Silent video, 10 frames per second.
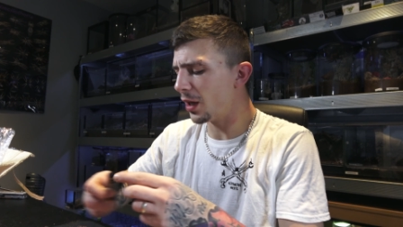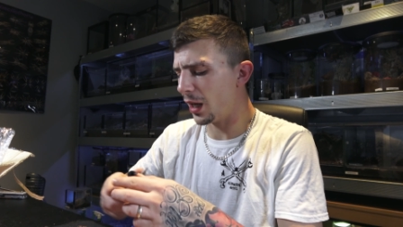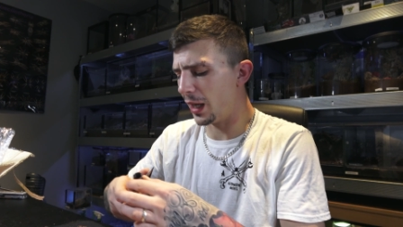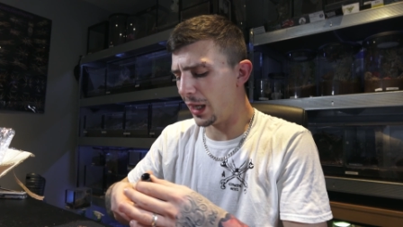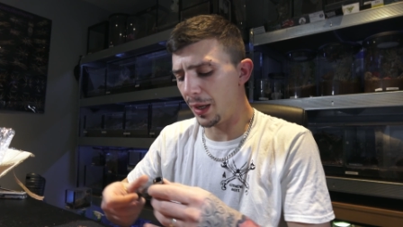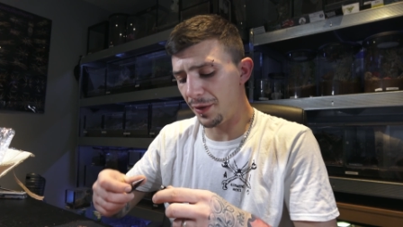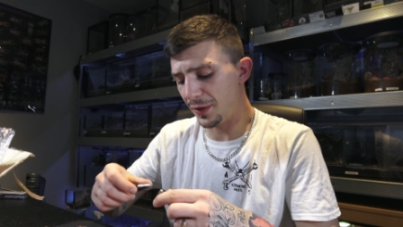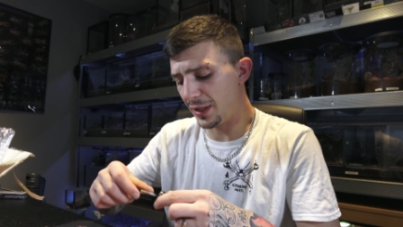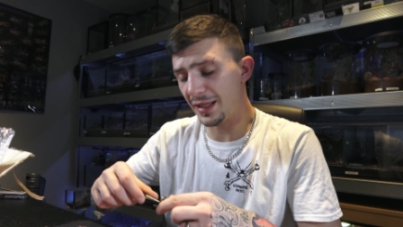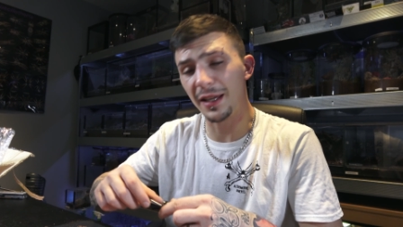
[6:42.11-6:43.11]
Uh, if
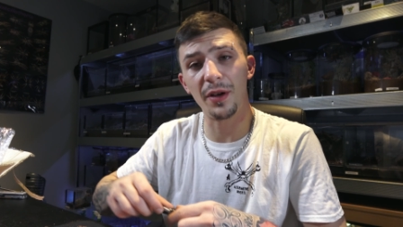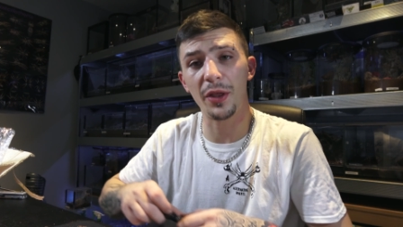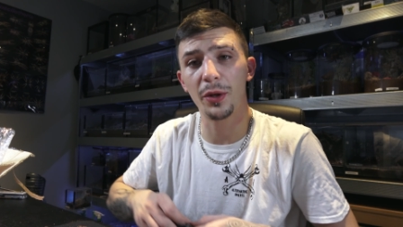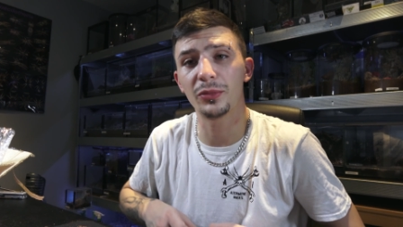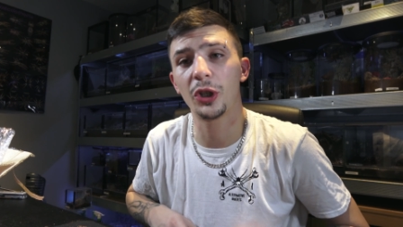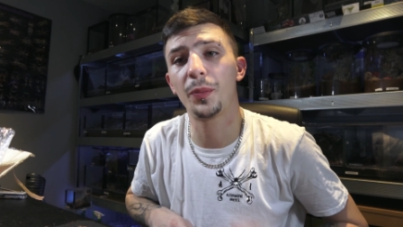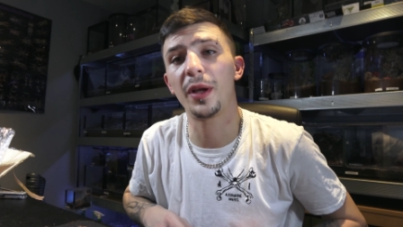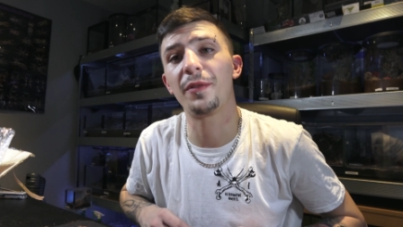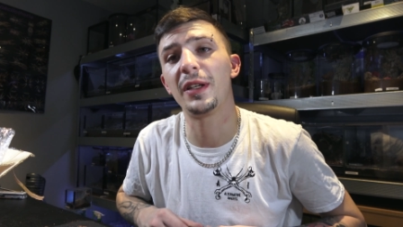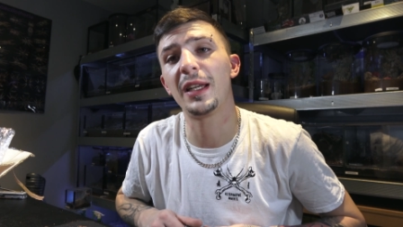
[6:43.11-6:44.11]
you did, give it a thumbs up.
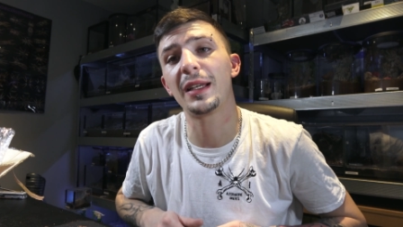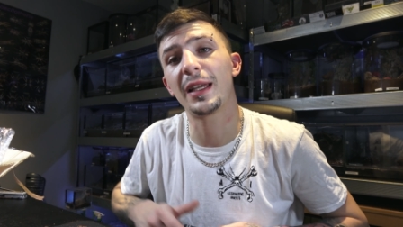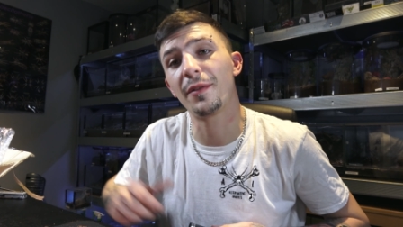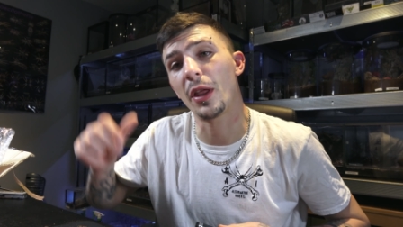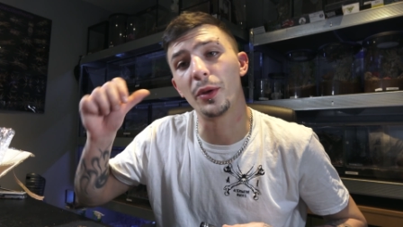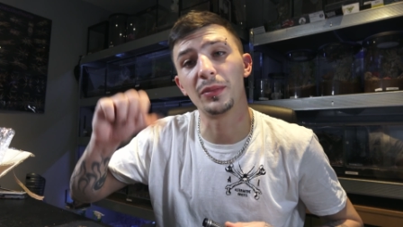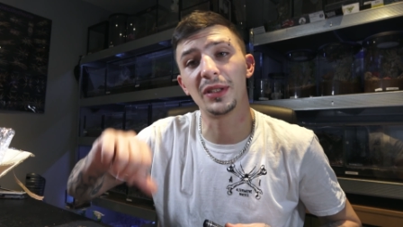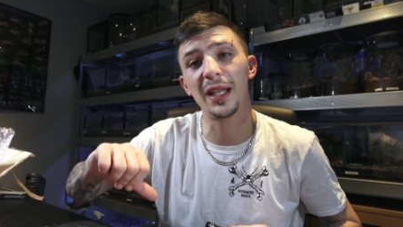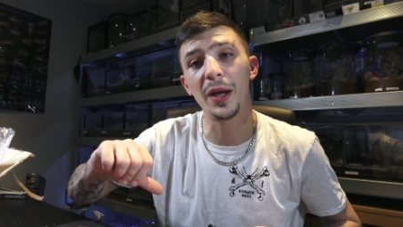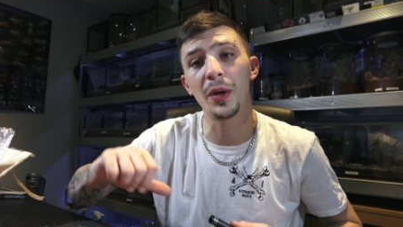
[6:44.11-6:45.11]
If you didn't, give it a
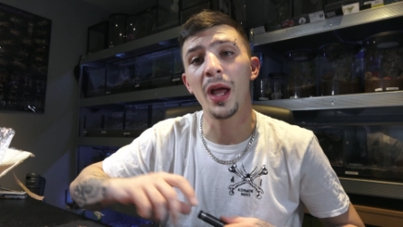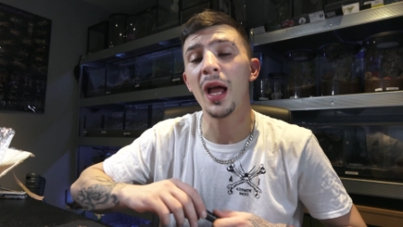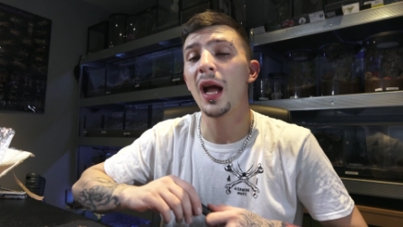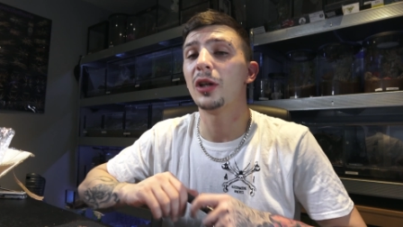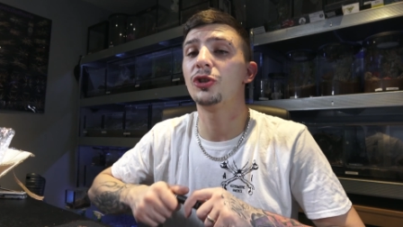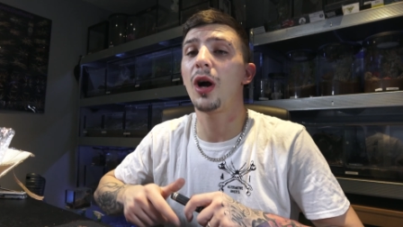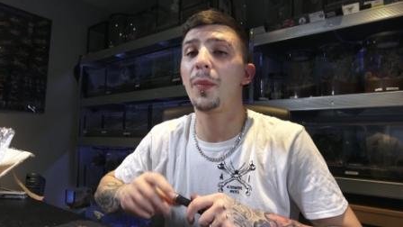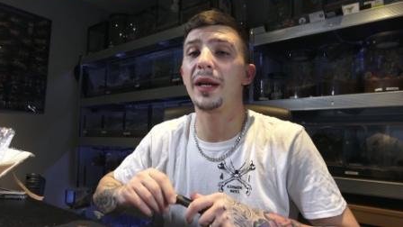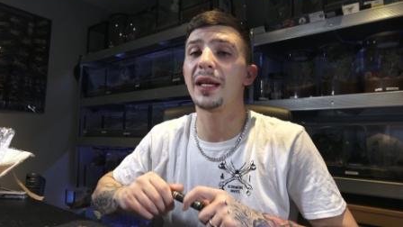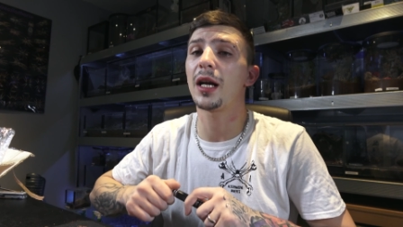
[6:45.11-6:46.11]
thumbs down.
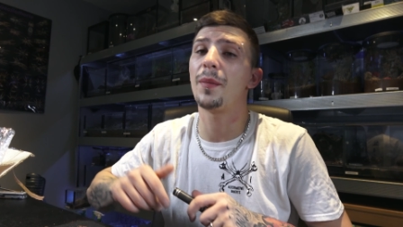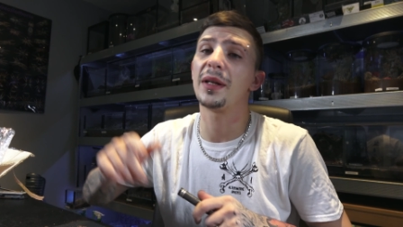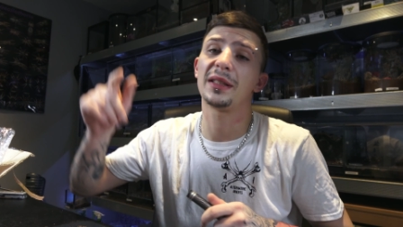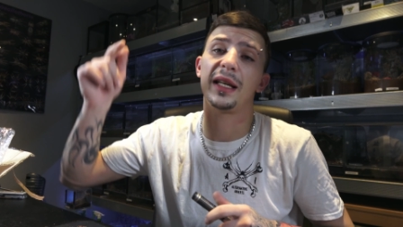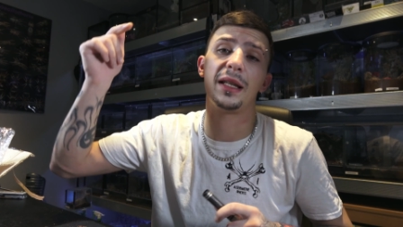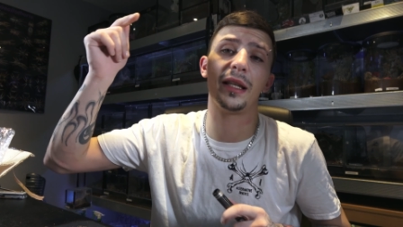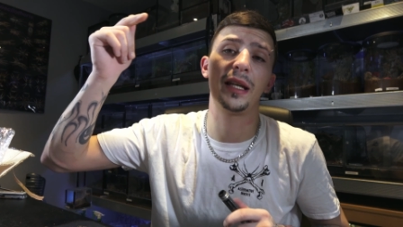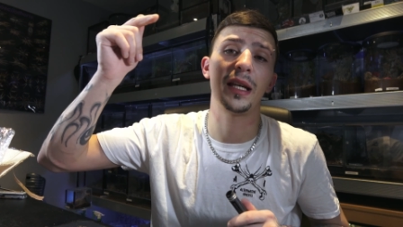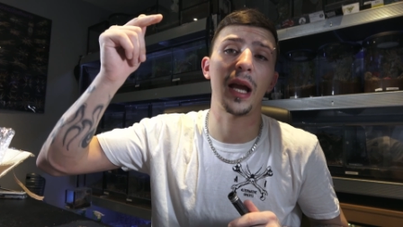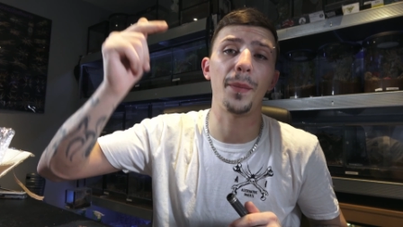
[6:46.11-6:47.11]
Drop any comments in
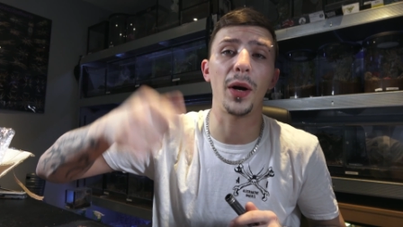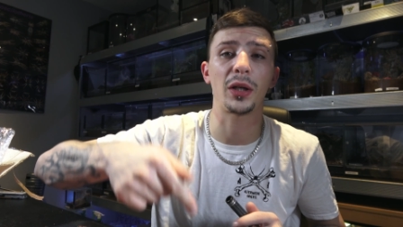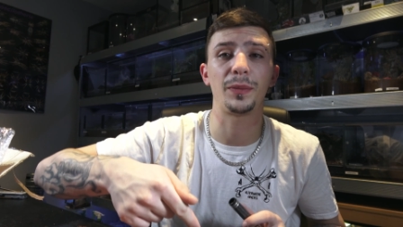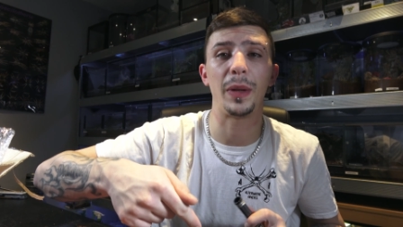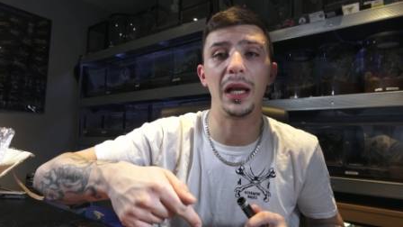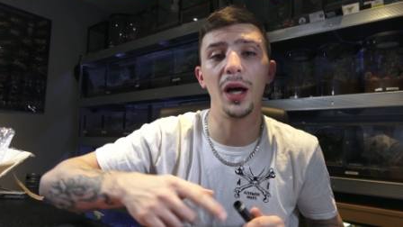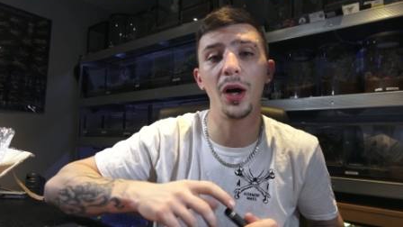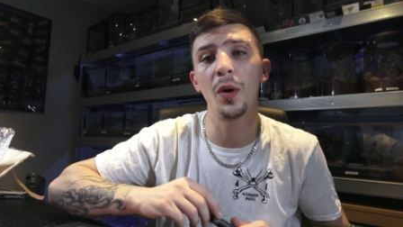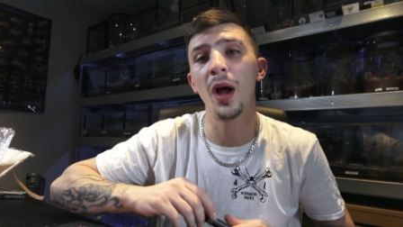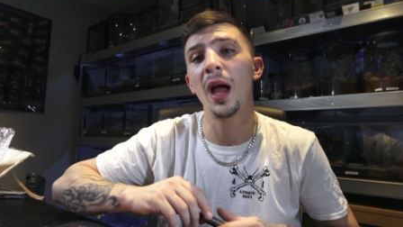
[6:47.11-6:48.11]
the box
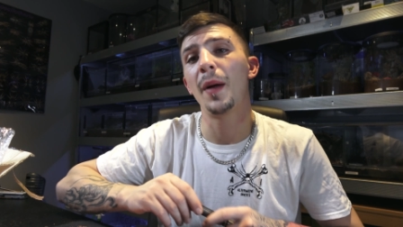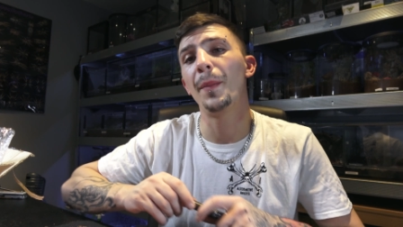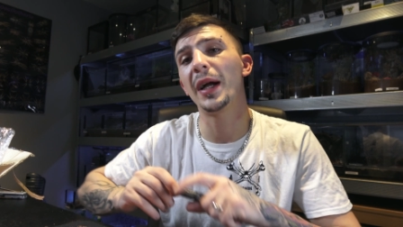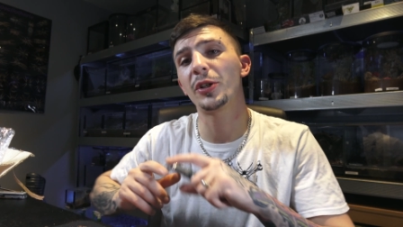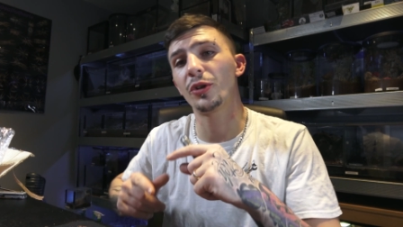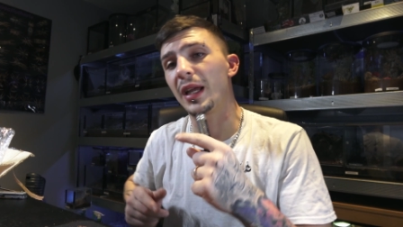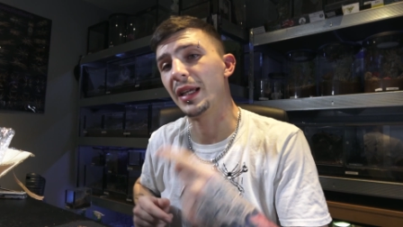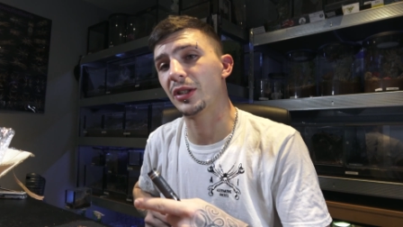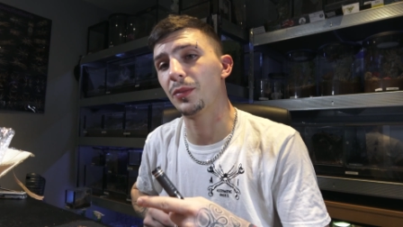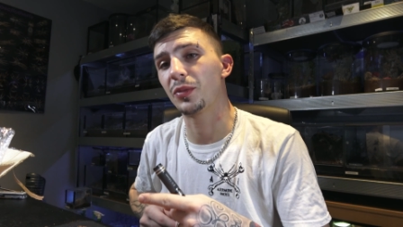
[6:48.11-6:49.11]
below. Make sure you
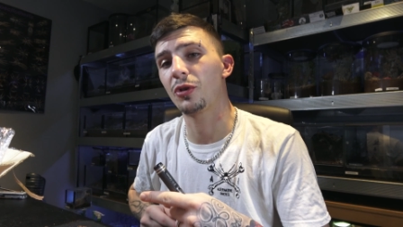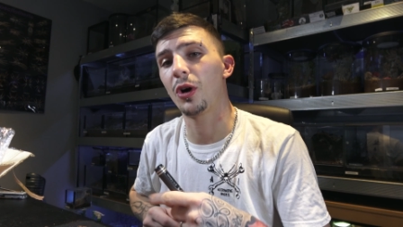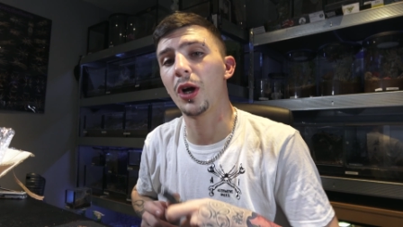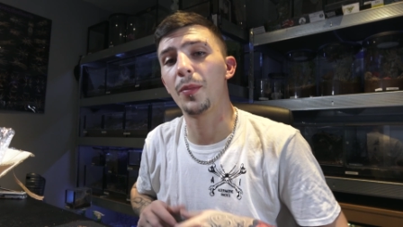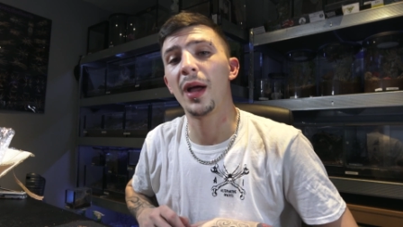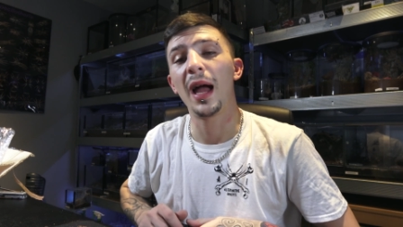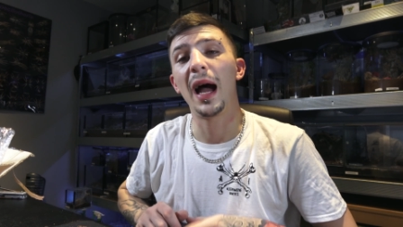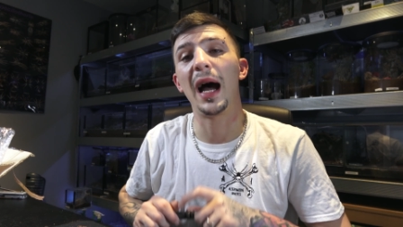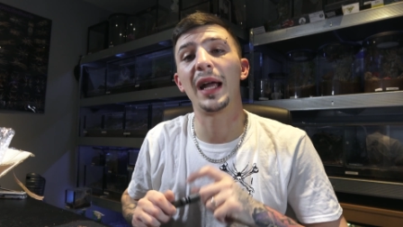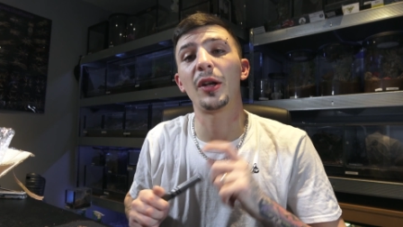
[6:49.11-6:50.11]
hit subscribe,
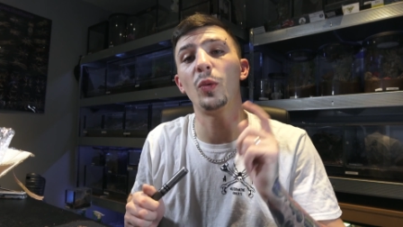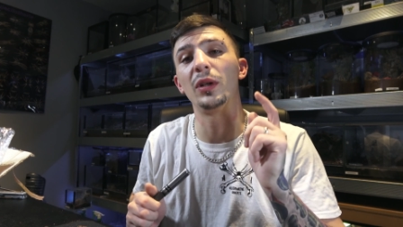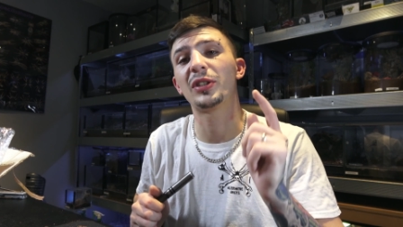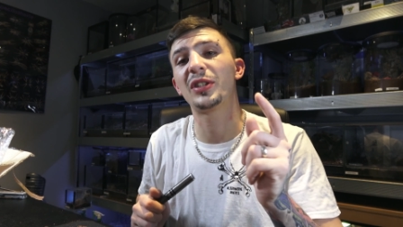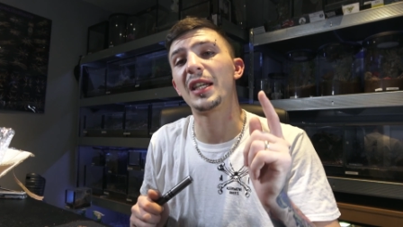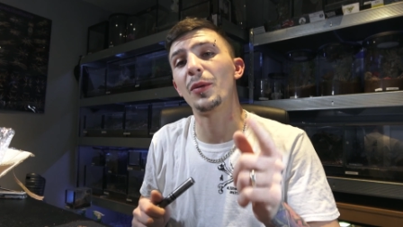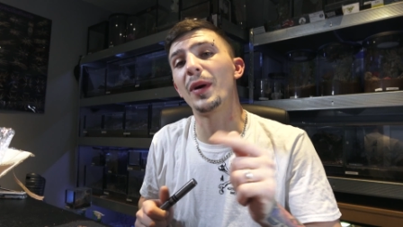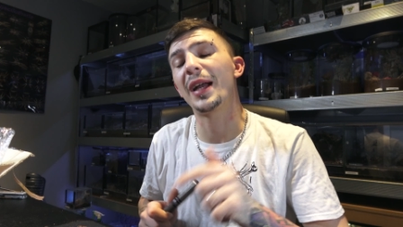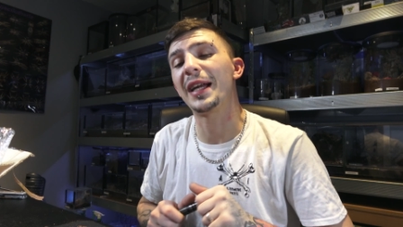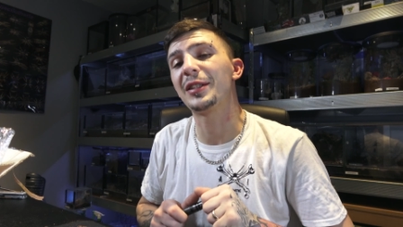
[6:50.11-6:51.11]
and we'll see you
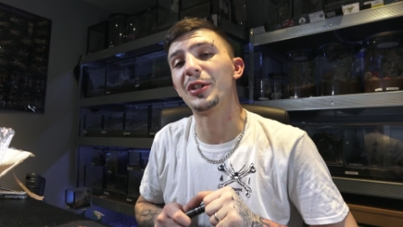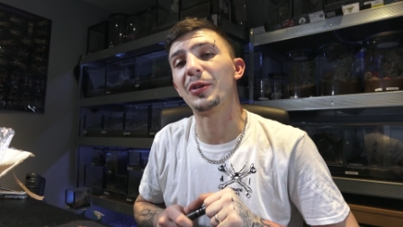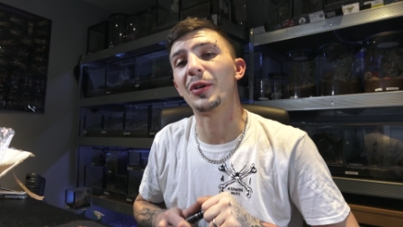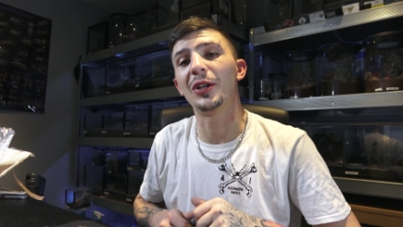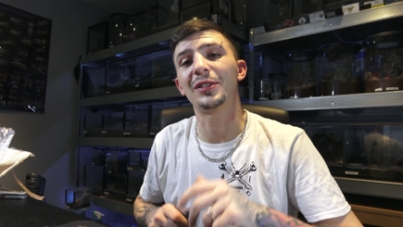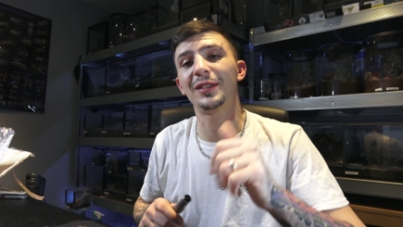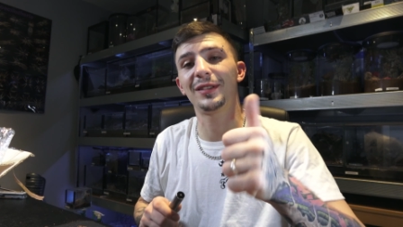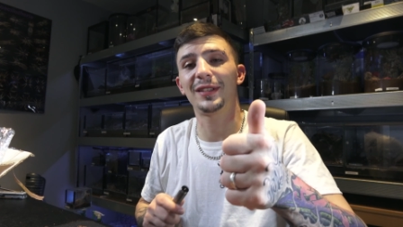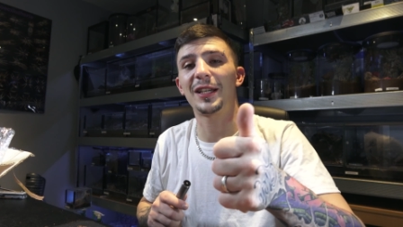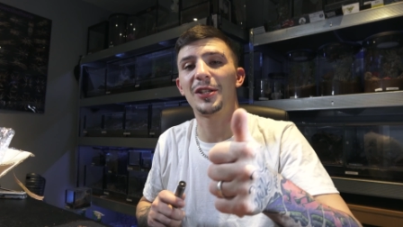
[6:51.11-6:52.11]
again soon, guys.
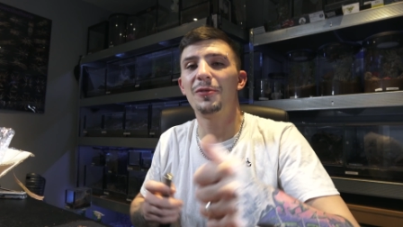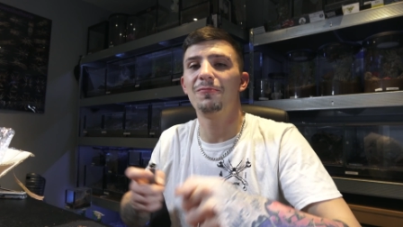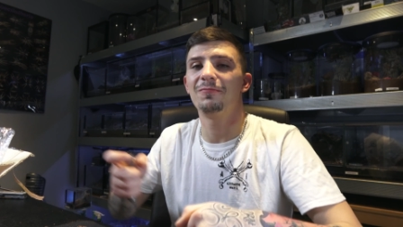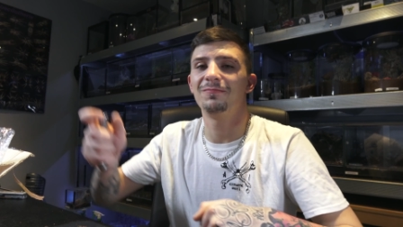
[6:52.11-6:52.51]
Thank you.